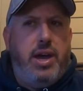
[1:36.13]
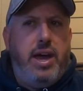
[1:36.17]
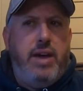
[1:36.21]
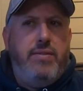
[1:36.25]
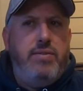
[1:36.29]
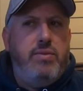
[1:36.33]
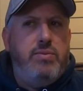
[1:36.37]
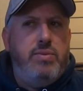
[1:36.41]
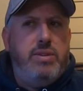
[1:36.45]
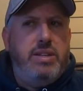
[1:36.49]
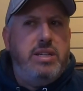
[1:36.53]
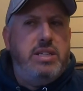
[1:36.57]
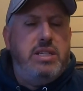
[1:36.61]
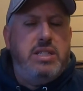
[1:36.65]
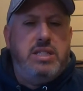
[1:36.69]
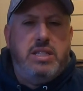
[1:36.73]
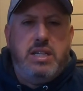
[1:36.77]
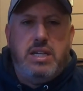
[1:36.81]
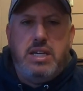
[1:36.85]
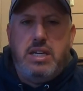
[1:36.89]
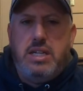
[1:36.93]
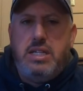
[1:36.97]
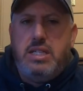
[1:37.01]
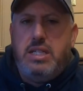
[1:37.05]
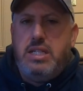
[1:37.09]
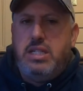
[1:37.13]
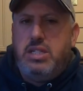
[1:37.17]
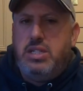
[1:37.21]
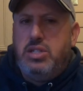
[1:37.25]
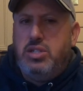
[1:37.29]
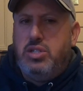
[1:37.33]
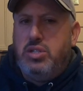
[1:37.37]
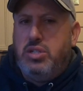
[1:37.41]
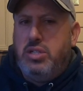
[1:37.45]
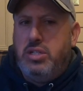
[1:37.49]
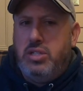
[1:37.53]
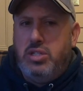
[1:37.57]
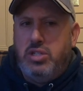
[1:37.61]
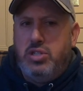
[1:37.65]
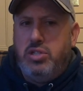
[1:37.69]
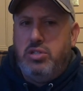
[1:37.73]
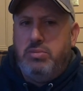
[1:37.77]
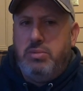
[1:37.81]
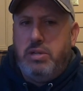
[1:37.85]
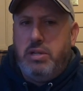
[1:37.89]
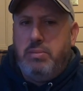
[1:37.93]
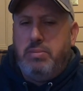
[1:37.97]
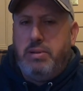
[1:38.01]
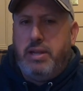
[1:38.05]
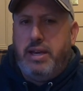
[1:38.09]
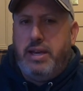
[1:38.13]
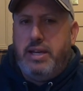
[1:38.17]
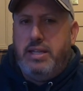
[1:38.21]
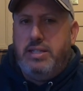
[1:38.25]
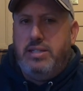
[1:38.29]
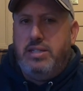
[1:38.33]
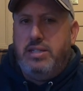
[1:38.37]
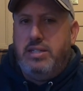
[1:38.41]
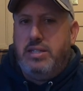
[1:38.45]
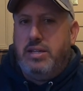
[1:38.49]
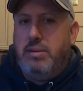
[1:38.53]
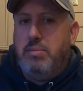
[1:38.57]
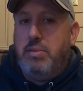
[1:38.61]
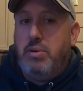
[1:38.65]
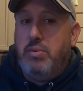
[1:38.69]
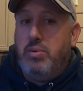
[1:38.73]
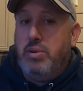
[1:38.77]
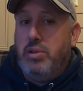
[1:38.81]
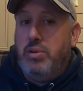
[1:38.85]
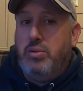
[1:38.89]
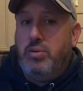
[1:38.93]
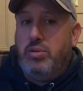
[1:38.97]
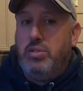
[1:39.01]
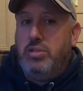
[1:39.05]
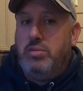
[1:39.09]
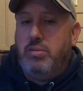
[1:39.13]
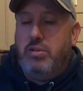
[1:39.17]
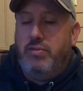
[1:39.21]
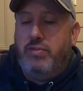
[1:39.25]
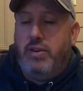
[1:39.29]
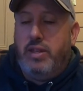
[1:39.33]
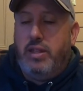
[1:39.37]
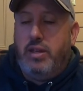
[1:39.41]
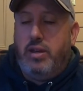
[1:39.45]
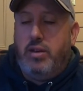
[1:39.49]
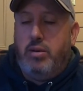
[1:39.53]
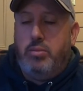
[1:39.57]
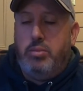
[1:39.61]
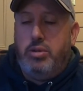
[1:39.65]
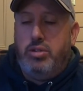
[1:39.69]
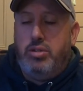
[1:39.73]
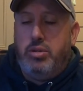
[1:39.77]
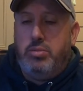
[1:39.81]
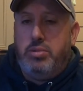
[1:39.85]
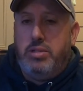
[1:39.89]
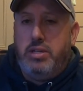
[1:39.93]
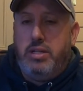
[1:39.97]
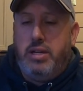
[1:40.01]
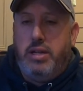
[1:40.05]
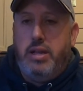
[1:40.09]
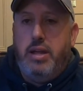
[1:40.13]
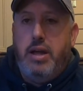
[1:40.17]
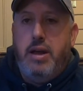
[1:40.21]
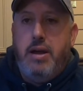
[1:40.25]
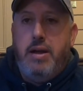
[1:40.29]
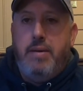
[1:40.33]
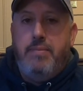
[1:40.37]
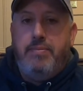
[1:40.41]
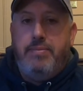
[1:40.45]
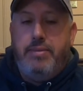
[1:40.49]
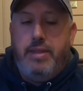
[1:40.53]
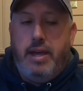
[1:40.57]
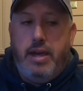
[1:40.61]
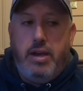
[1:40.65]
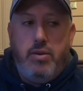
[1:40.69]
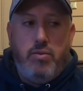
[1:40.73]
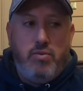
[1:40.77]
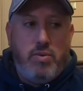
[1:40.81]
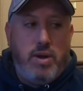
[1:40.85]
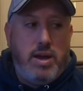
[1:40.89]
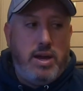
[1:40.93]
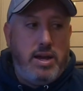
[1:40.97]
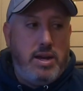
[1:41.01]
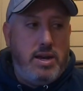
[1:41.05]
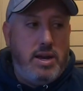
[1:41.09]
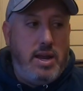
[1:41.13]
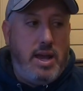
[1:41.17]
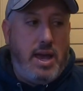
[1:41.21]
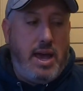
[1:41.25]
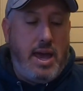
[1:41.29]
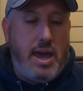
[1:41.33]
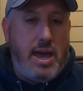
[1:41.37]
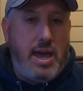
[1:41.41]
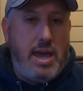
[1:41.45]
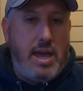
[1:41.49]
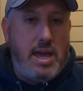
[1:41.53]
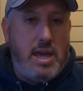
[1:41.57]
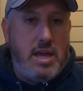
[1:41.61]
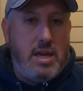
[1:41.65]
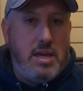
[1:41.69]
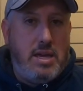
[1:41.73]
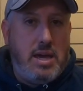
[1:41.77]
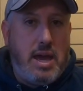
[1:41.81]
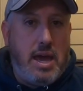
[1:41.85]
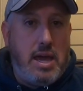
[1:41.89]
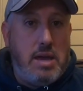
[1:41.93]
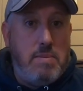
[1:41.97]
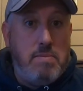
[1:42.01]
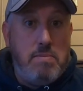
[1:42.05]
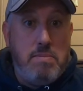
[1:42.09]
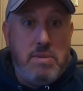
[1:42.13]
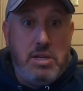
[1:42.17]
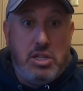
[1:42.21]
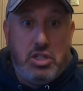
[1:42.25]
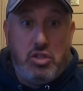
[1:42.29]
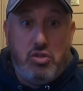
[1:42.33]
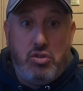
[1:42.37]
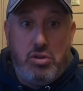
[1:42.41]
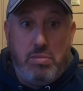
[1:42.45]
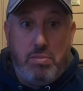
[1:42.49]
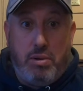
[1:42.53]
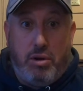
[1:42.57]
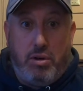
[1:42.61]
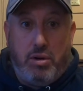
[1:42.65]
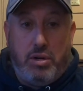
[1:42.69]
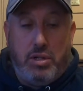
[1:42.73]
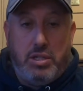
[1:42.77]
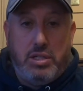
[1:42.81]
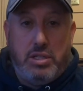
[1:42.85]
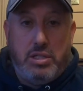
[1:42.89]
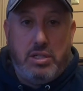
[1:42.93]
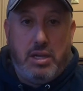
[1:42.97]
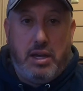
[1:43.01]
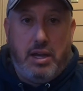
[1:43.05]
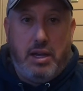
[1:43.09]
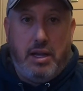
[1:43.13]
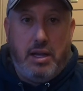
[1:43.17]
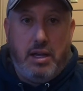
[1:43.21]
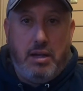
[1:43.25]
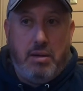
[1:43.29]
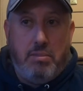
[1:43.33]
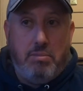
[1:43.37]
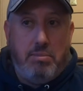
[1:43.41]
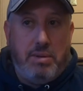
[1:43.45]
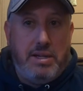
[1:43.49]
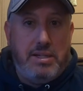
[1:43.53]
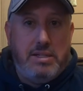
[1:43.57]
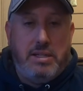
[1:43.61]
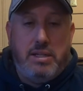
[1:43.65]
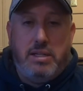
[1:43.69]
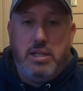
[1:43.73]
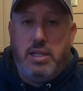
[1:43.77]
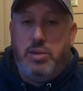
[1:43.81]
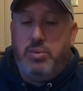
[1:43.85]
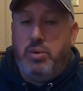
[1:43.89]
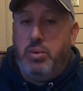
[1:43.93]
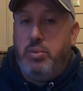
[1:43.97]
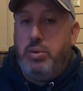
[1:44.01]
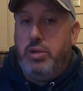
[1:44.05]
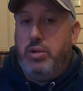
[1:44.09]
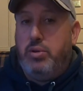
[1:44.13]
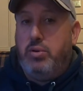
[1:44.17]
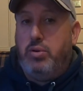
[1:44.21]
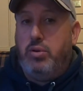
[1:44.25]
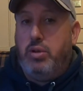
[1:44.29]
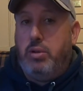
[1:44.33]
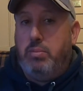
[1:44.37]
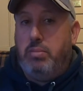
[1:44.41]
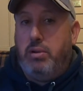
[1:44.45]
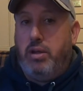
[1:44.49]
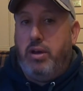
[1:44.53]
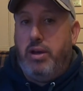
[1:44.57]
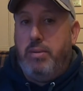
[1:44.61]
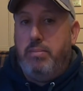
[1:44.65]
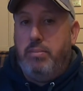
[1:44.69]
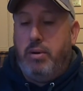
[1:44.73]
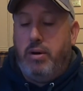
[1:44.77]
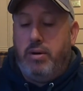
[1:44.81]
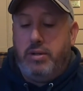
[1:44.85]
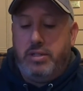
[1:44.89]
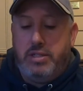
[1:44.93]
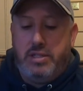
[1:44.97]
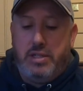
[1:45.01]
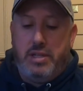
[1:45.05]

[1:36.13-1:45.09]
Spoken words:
I haven't really seen this in too many places, and it'd be really awesome if other hobby shops did it. They run a mystery box, basically what we'd call a blind box.